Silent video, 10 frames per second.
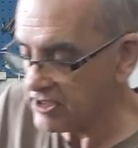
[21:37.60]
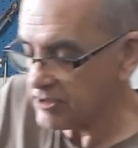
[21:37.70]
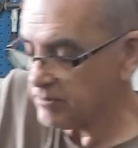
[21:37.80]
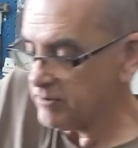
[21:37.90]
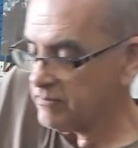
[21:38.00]

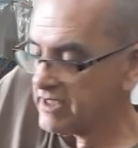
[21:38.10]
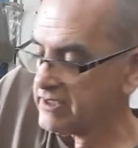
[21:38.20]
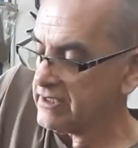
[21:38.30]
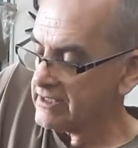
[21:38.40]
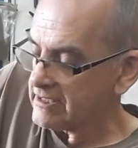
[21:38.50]
A bit
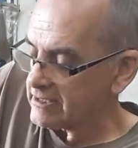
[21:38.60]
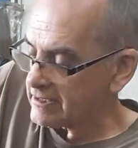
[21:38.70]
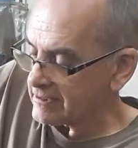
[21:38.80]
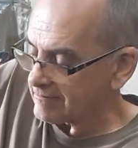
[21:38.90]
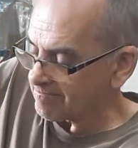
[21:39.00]
better.
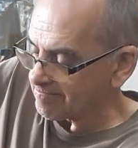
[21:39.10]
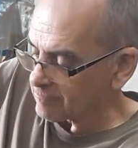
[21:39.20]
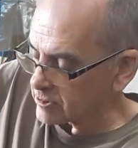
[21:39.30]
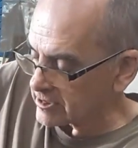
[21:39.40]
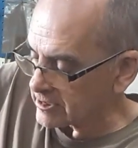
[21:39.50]

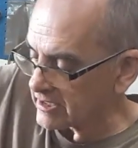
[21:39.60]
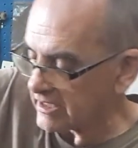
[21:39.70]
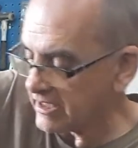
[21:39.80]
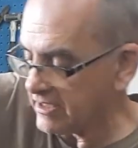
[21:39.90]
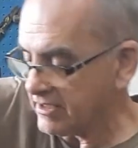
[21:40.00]

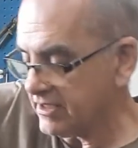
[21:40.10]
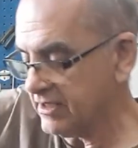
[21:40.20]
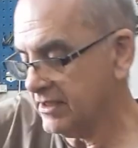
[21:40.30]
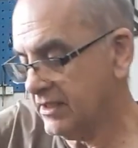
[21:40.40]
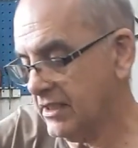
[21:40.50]
And
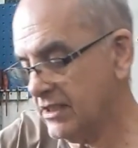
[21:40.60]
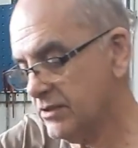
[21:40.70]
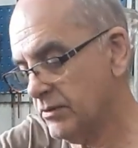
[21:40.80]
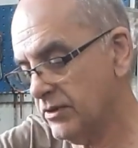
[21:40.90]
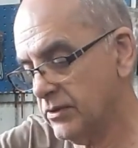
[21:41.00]

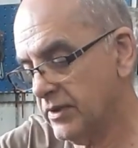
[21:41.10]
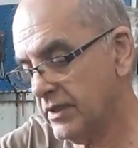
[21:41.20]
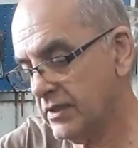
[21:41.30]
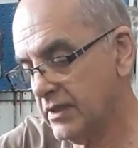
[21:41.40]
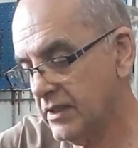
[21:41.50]
yes, we've got
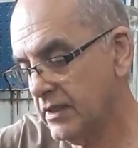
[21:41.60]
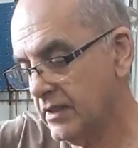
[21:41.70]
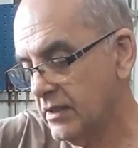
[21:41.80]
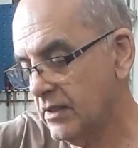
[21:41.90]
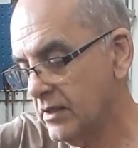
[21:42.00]

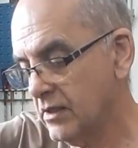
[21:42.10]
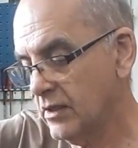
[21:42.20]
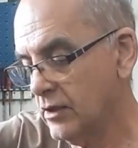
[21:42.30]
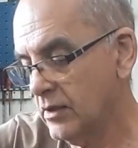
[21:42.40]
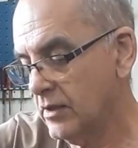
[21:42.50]

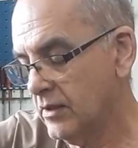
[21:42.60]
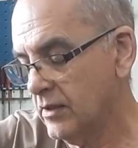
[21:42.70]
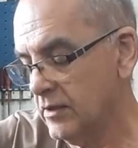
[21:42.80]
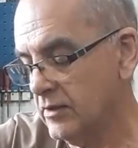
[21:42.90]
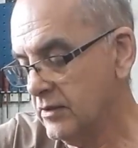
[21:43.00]

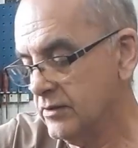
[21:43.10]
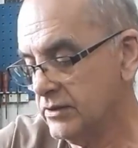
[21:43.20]
it.